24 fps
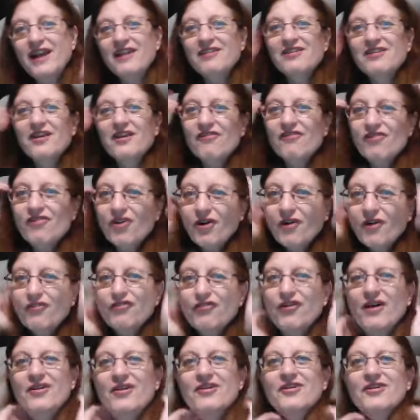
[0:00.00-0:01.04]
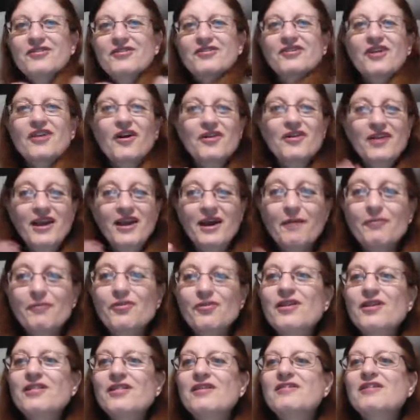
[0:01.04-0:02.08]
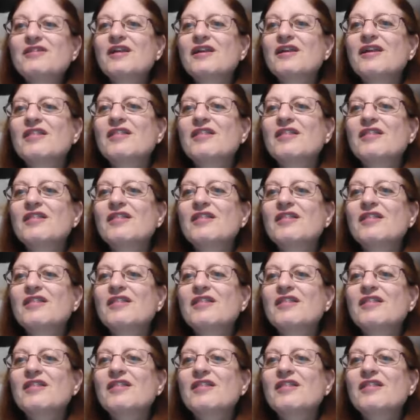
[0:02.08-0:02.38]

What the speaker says: So you've got a focus. Go, yeah, I'm doing this study.